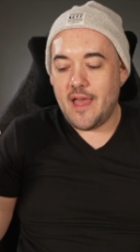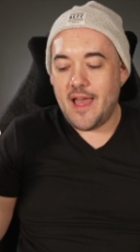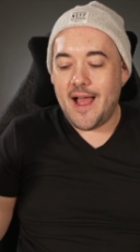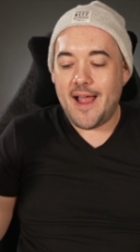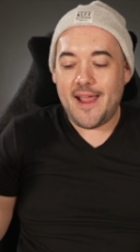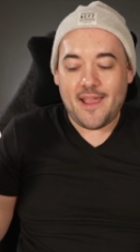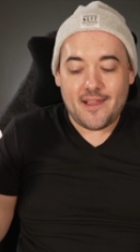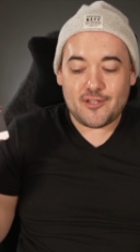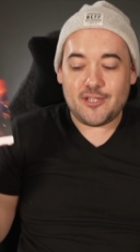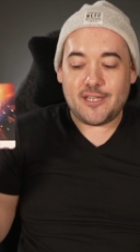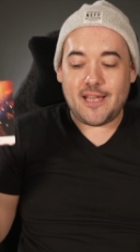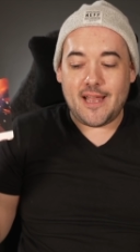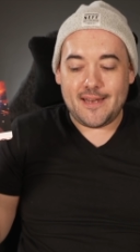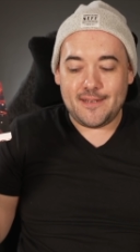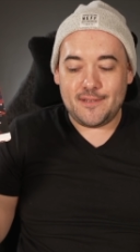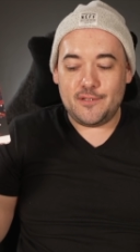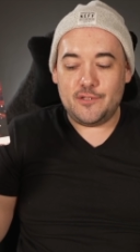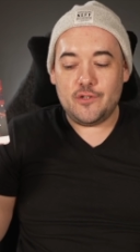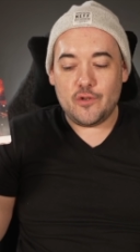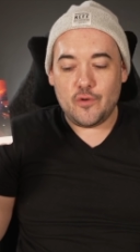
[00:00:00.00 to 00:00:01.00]
I actually kind
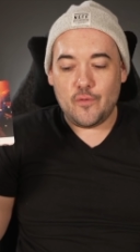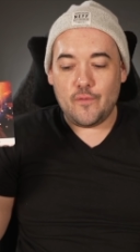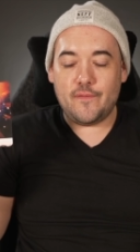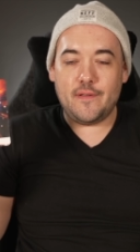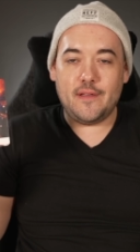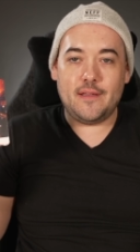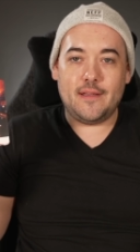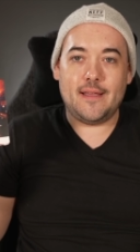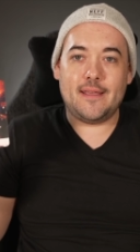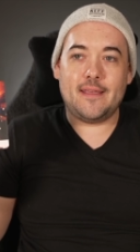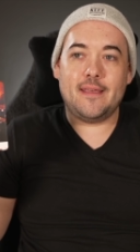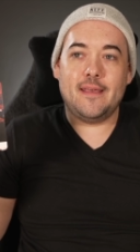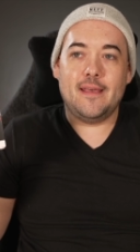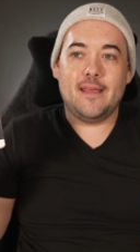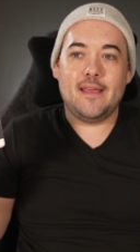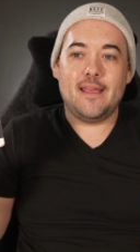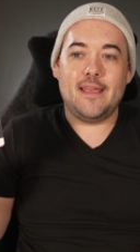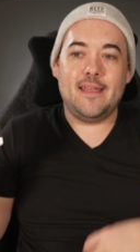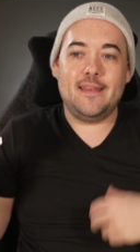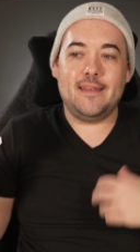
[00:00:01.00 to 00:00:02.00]
of do feel like,
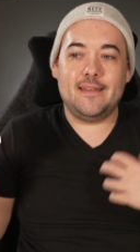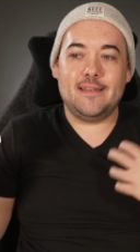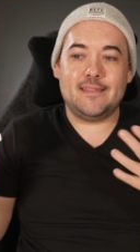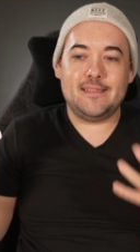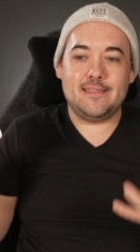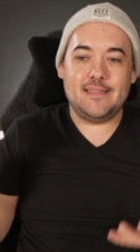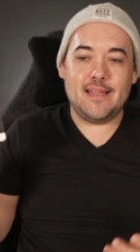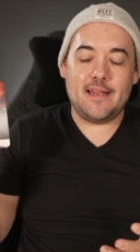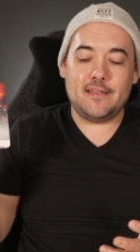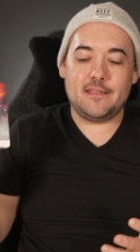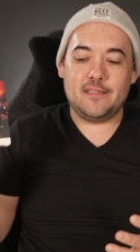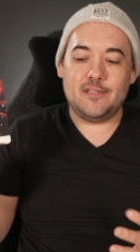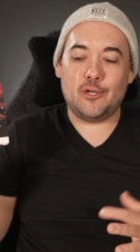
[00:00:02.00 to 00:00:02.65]
in a sense,